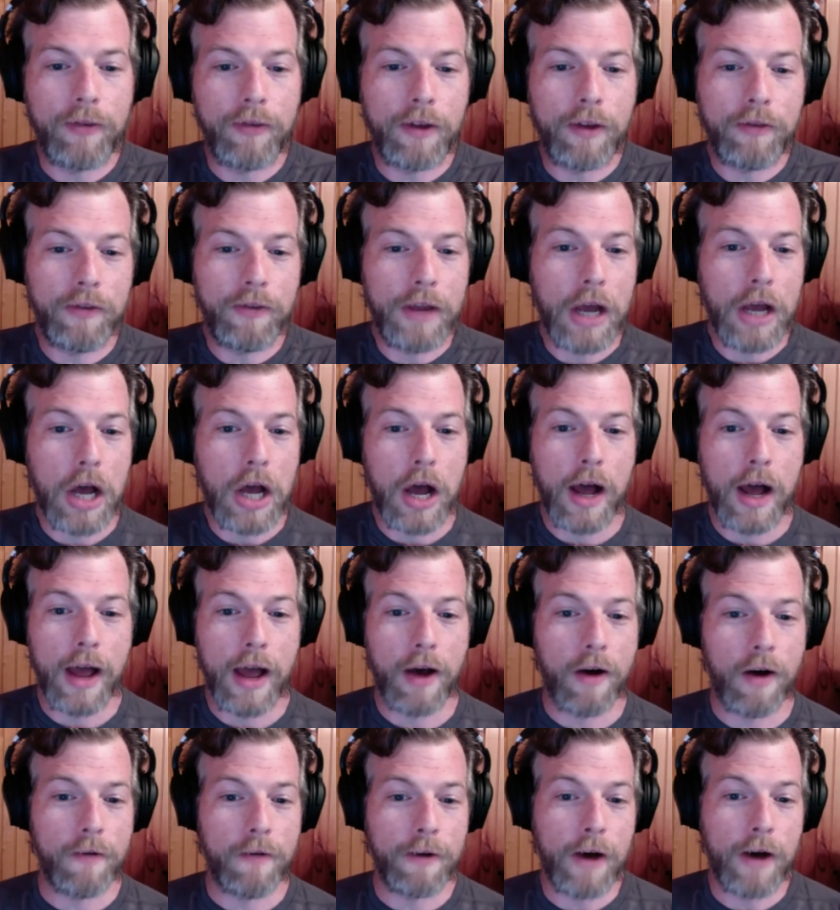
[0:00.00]
I see a
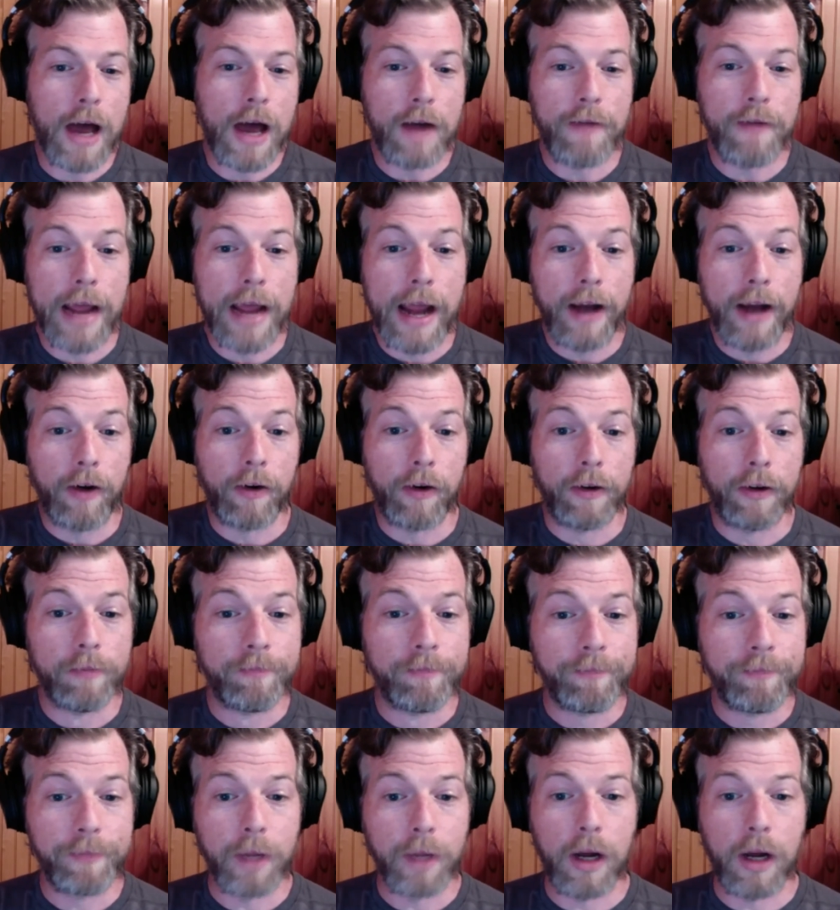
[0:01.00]
hell of a lot of anger
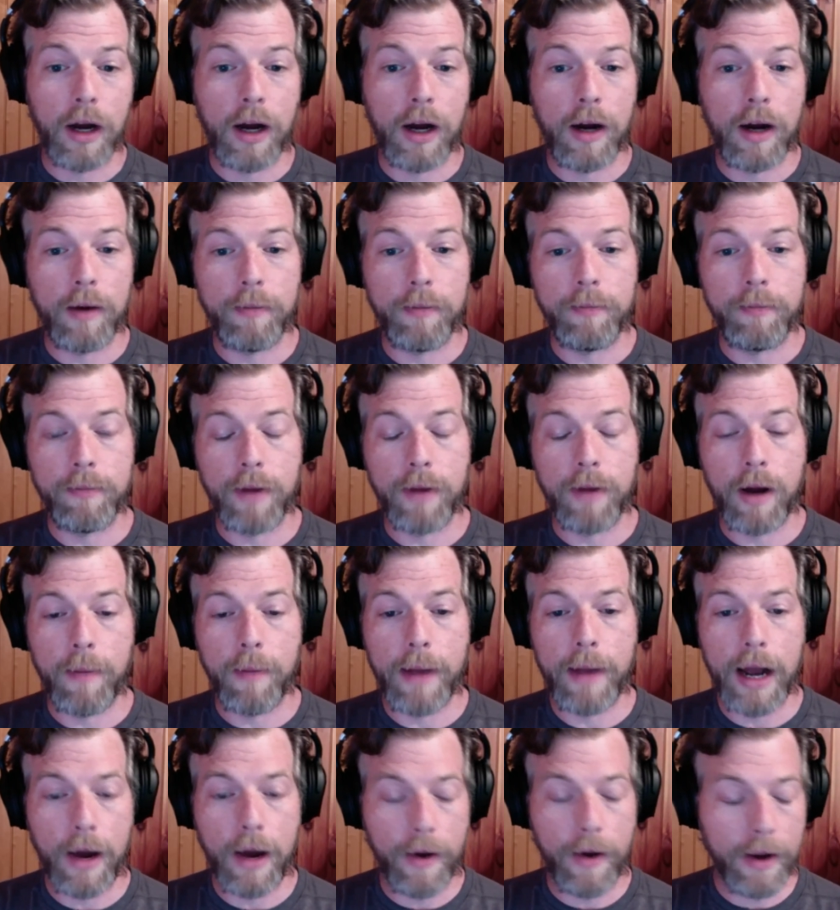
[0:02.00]

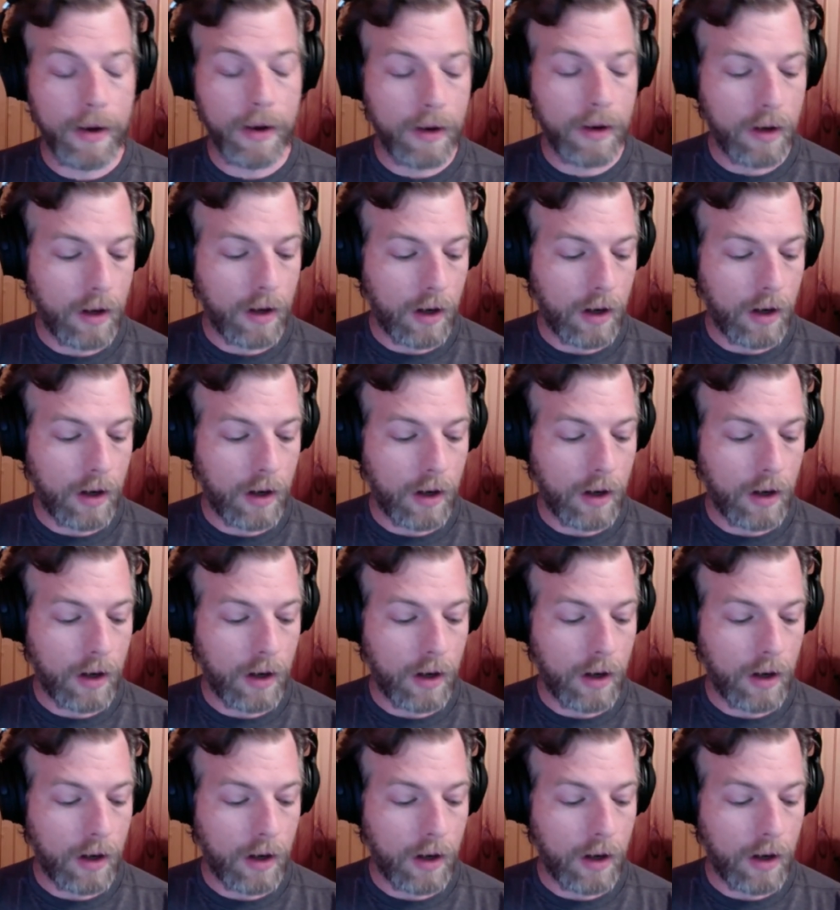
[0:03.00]
about it,